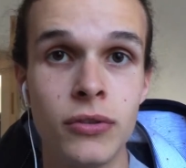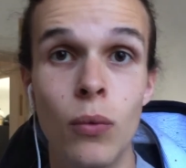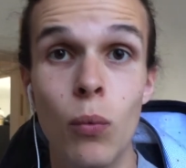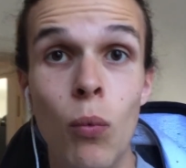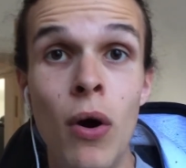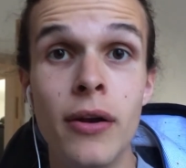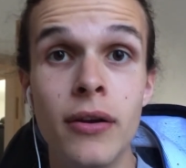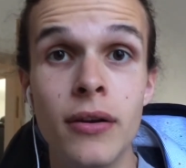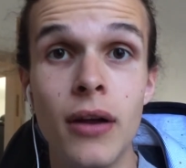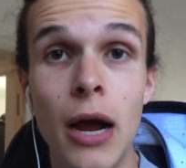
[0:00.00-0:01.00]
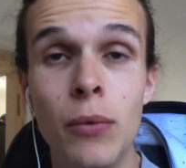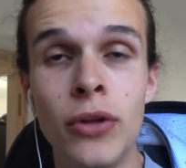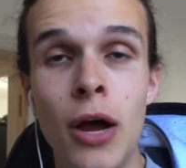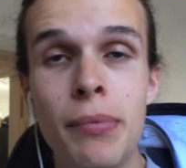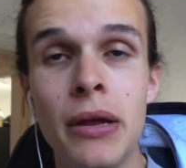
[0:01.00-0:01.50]
1. I will
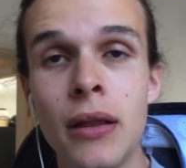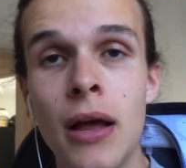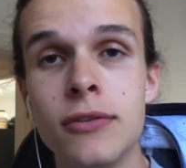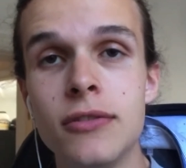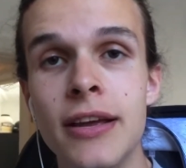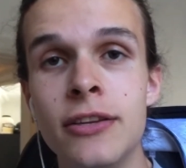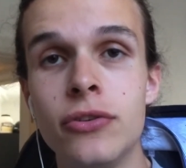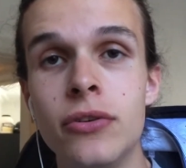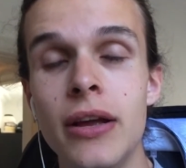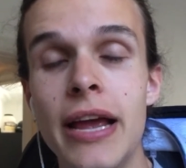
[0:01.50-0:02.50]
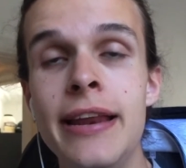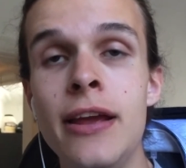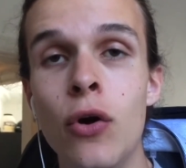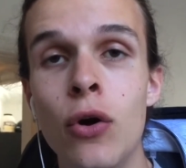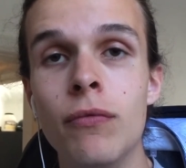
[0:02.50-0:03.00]
not be allowed to enter any
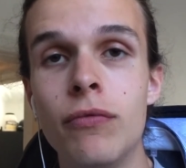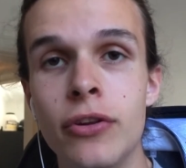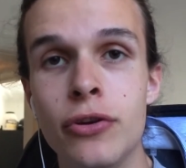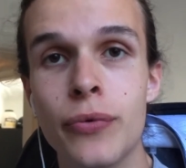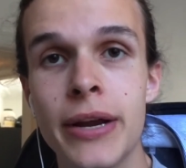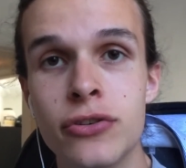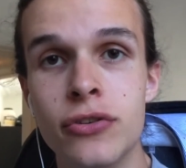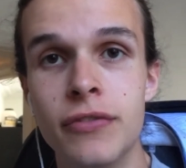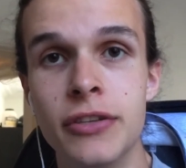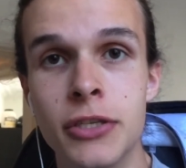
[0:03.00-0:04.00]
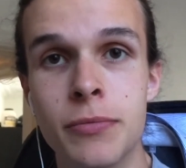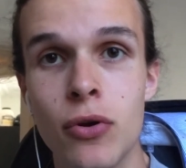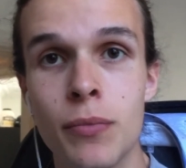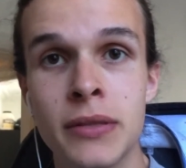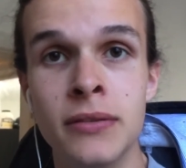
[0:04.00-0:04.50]
home for the duration of this experiment.